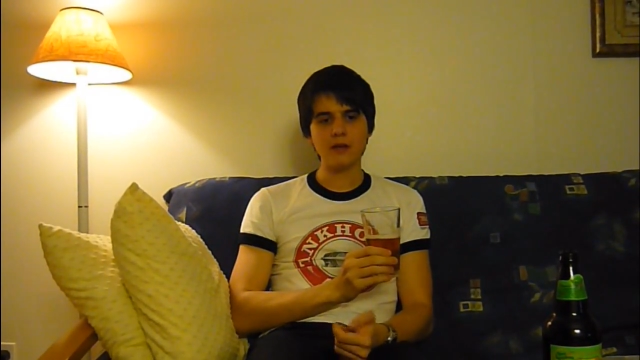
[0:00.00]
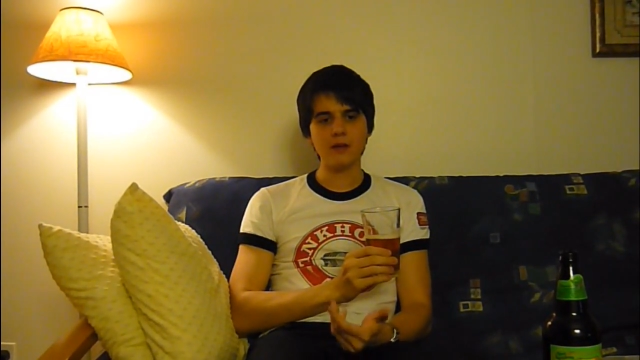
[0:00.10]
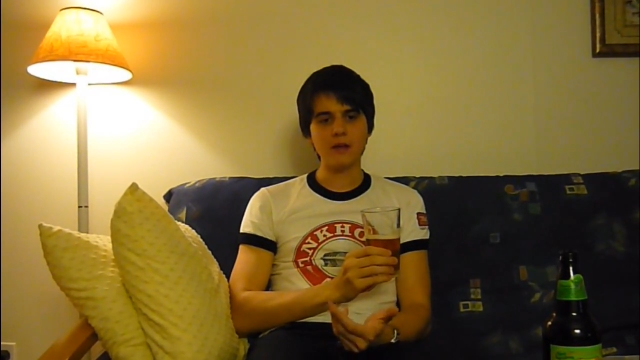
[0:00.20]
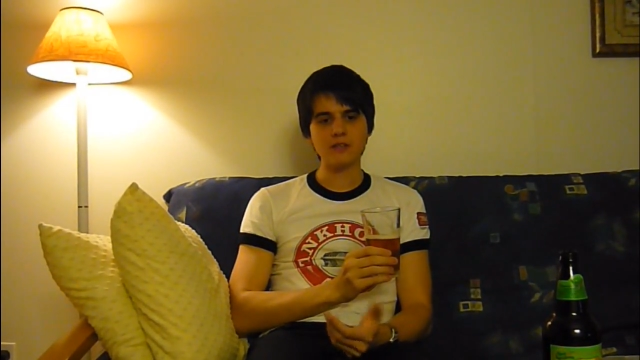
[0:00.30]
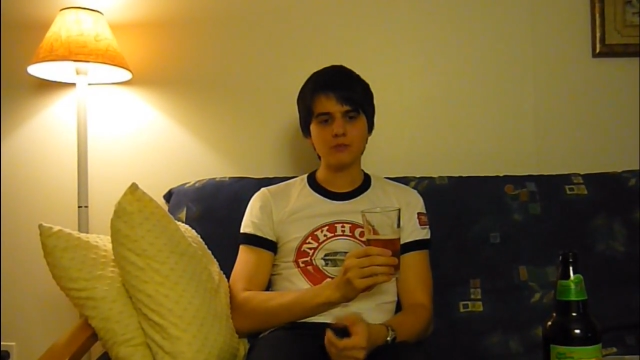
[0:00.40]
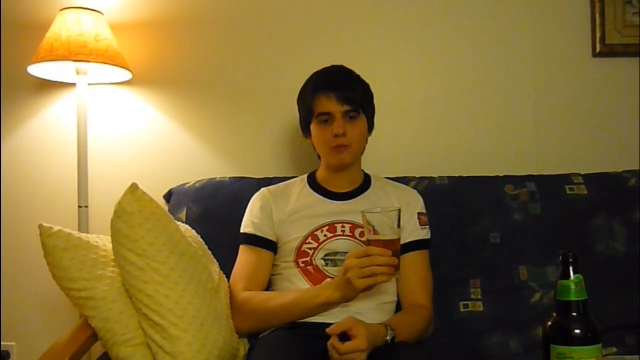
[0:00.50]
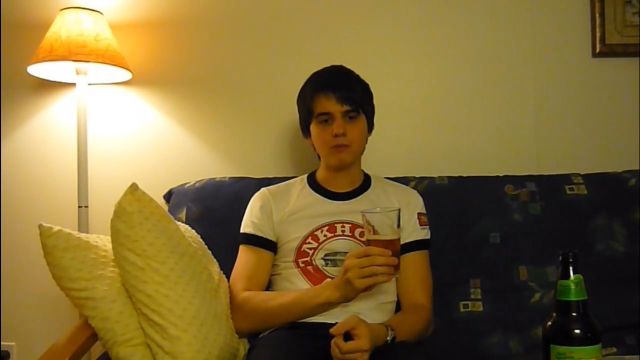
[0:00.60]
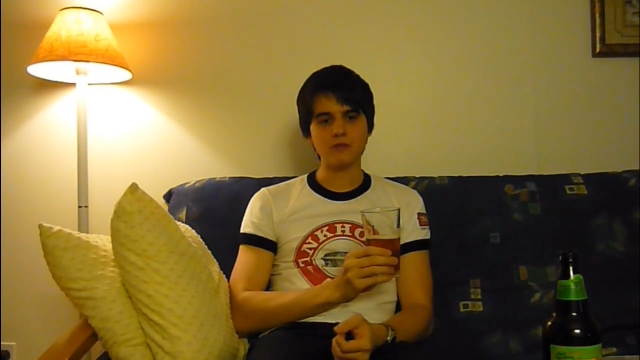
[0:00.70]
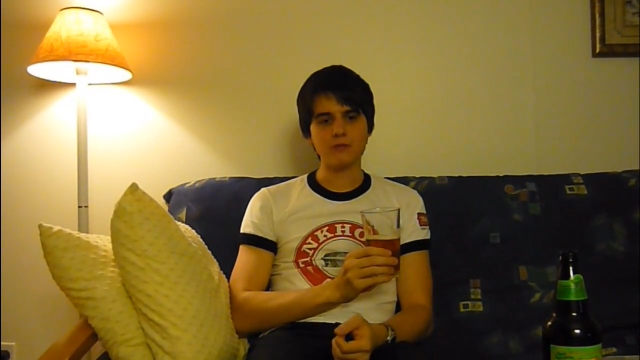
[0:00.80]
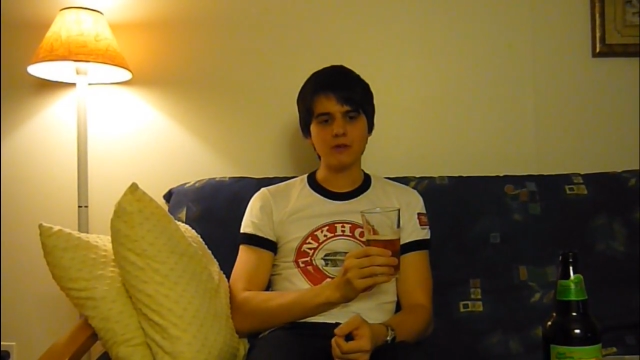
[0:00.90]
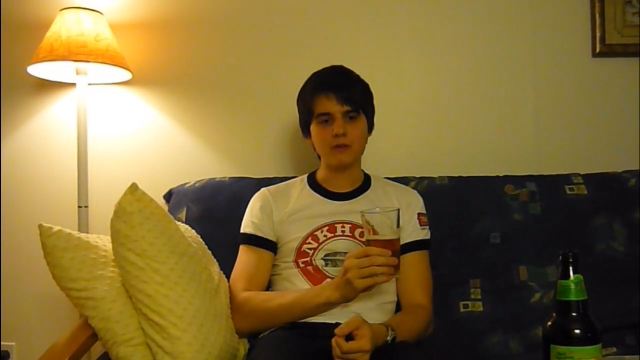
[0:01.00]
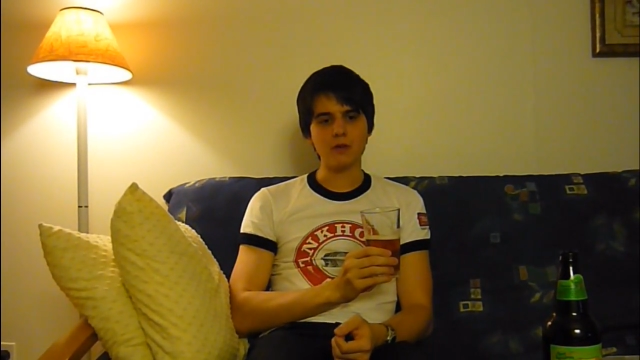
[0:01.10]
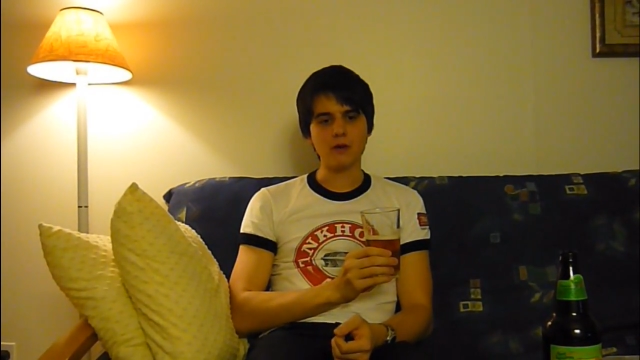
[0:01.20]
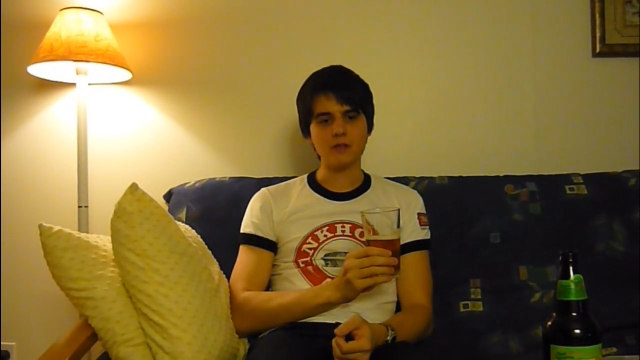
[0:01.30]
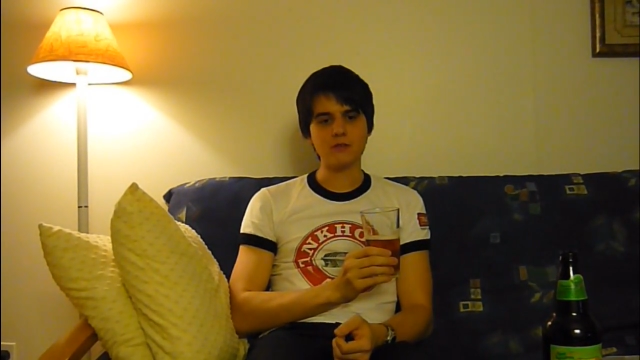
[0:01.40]

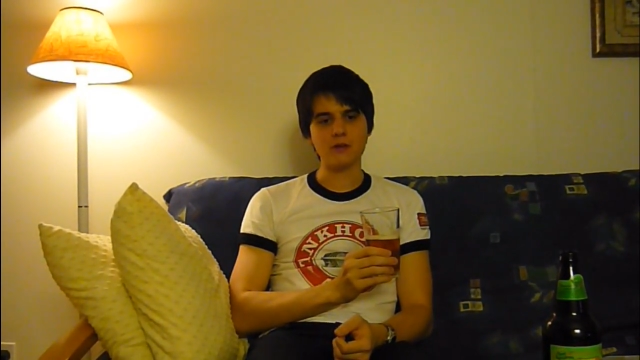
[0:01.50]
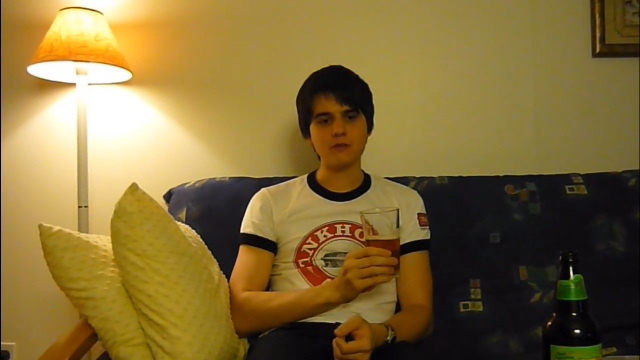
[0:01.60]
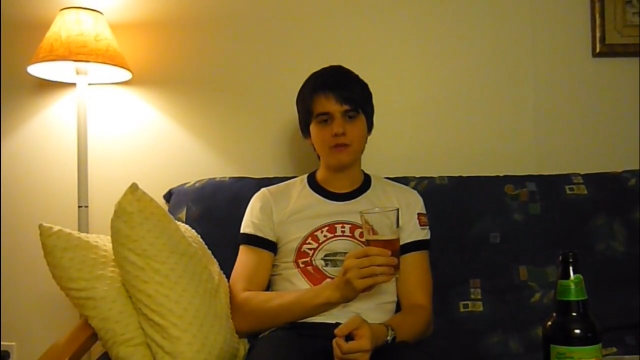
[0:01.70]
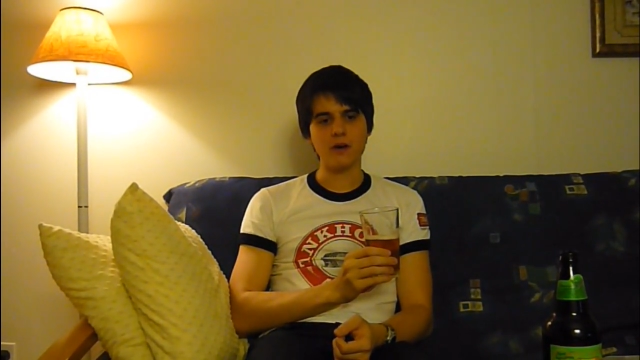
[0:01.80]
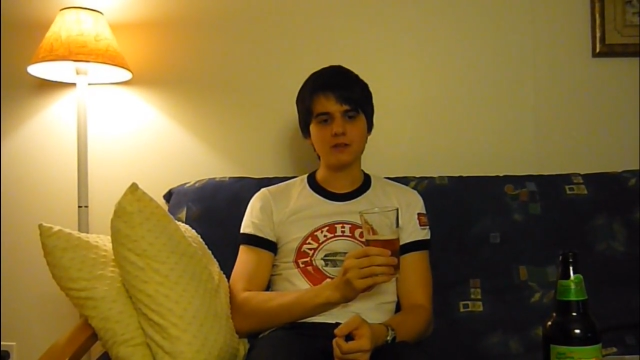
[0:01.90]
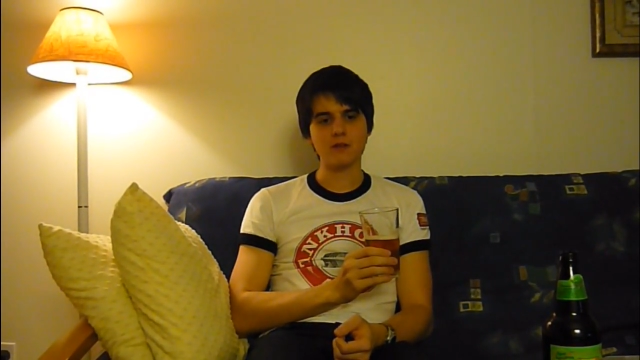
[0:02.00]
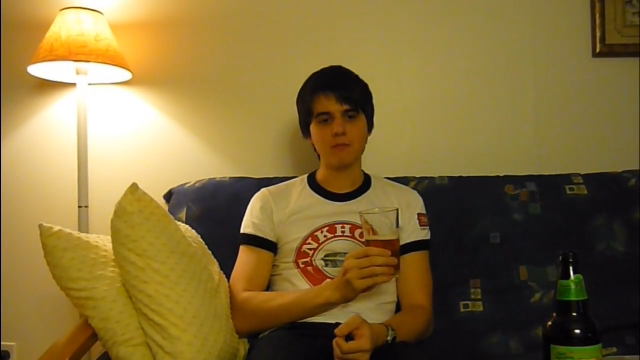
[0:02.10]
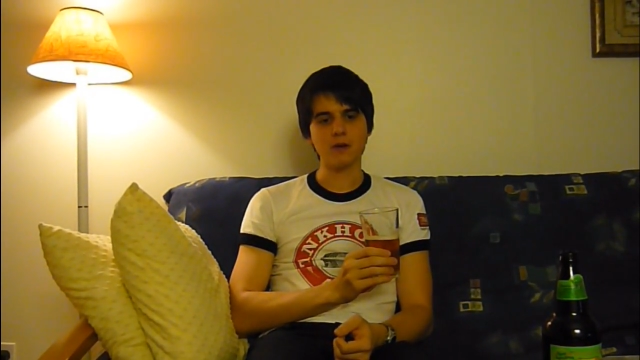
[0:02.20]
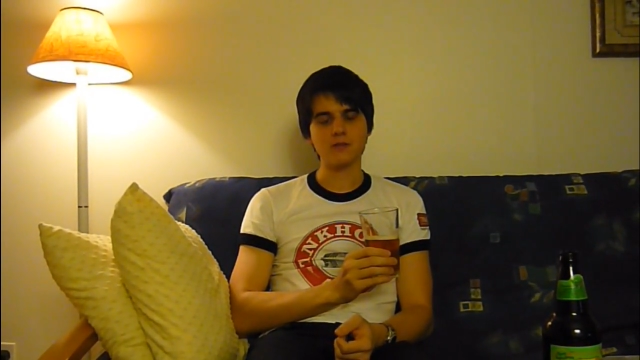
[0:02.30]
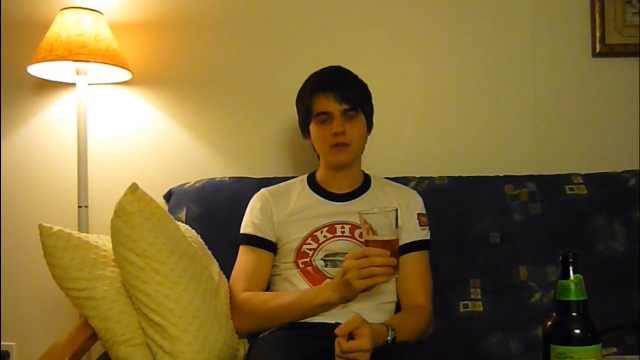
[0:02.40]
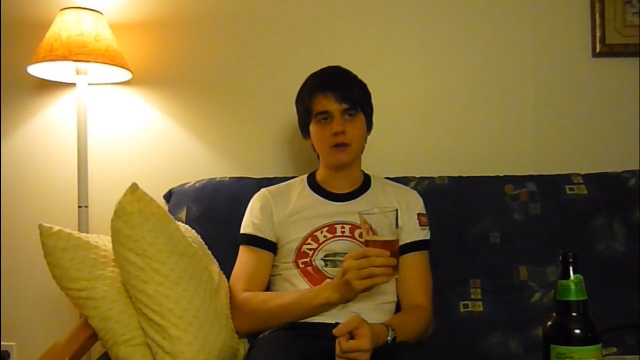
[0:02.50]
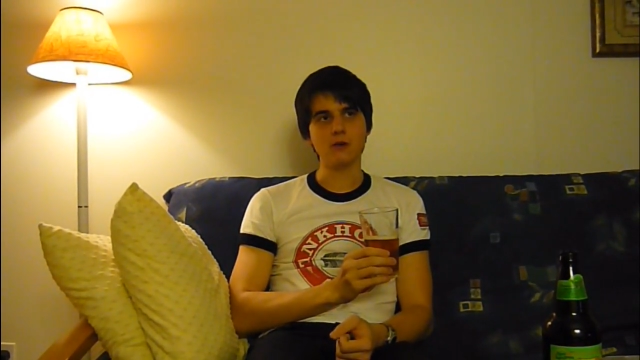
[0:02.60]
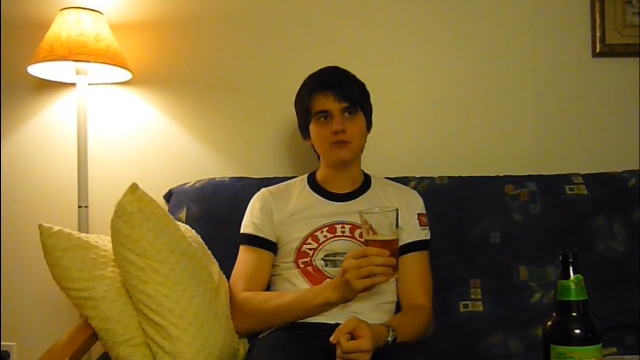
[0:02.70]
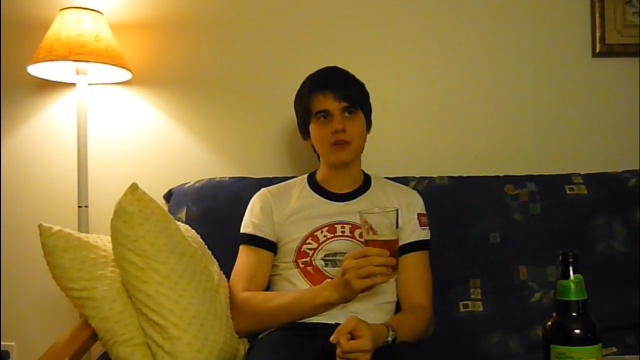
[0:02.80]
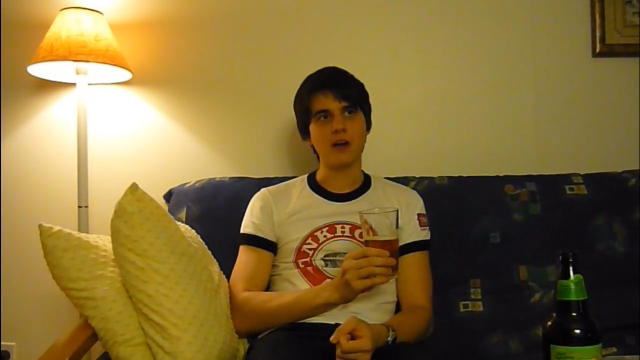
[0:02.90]
As far as complexity
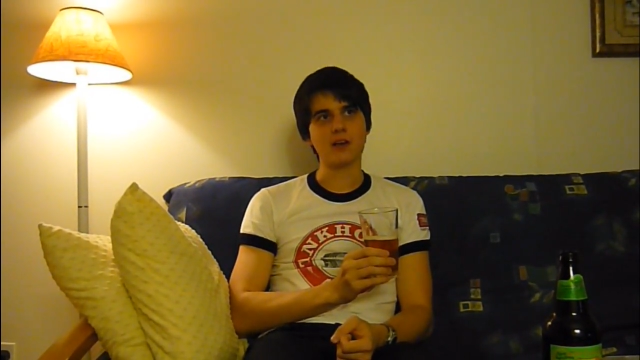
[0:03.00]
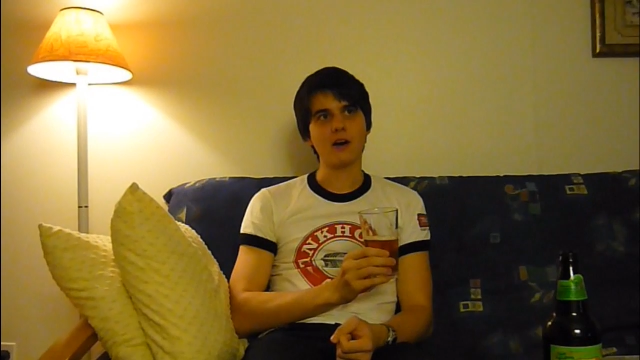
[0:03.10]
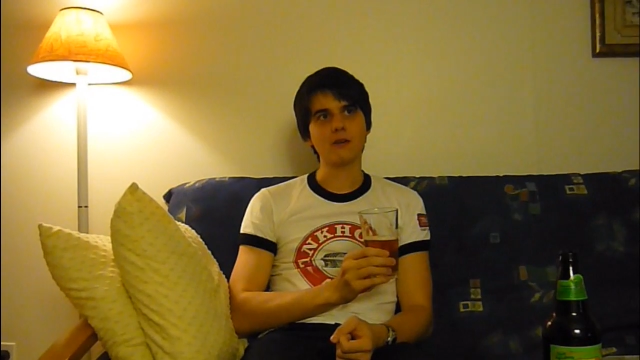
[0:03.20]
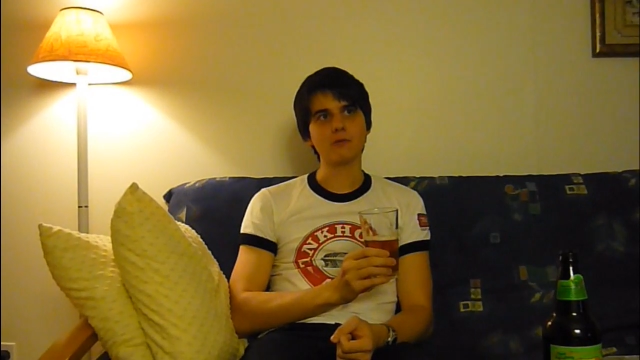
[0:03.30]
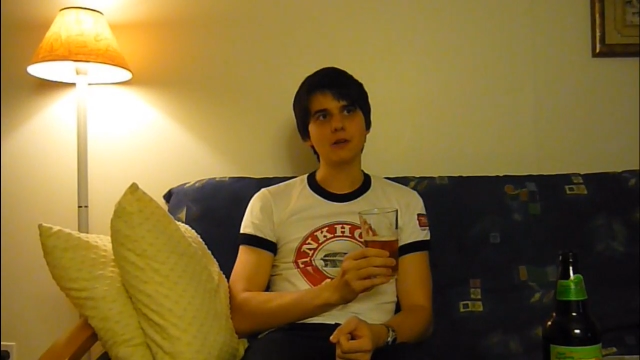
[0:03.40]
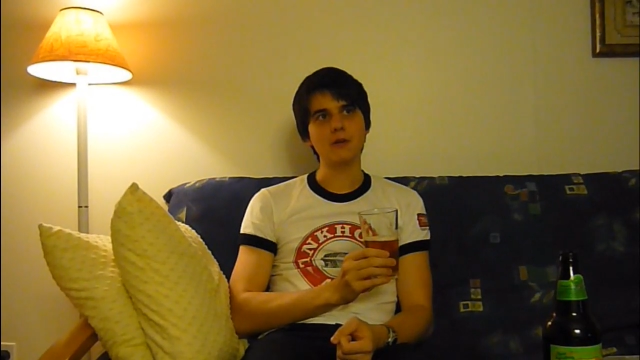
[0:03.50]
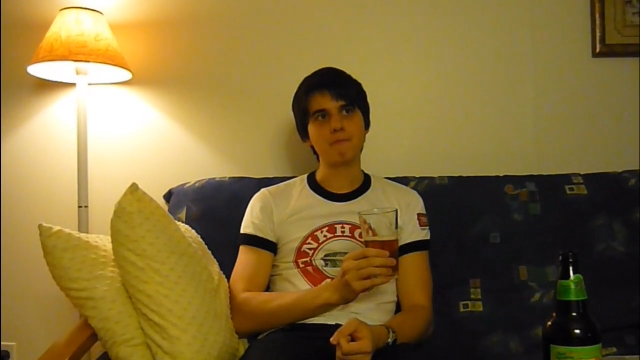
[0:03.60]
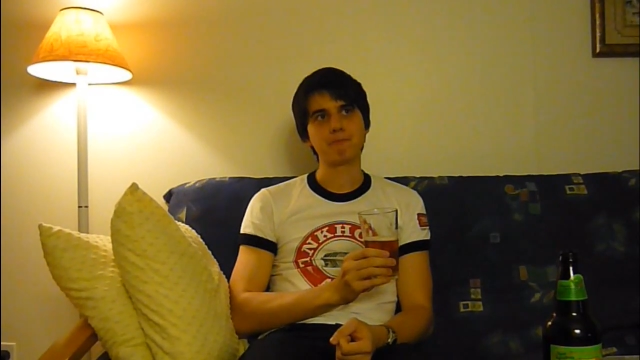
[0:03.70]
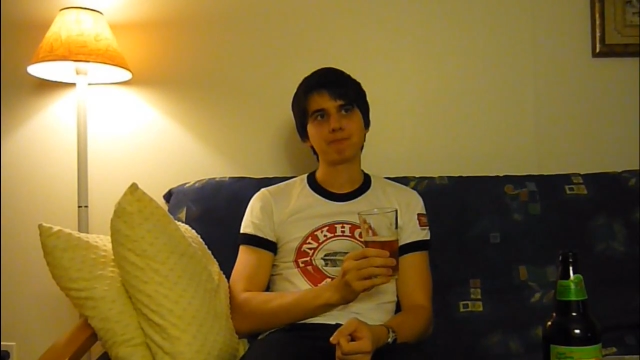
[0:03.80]
goes, I can't really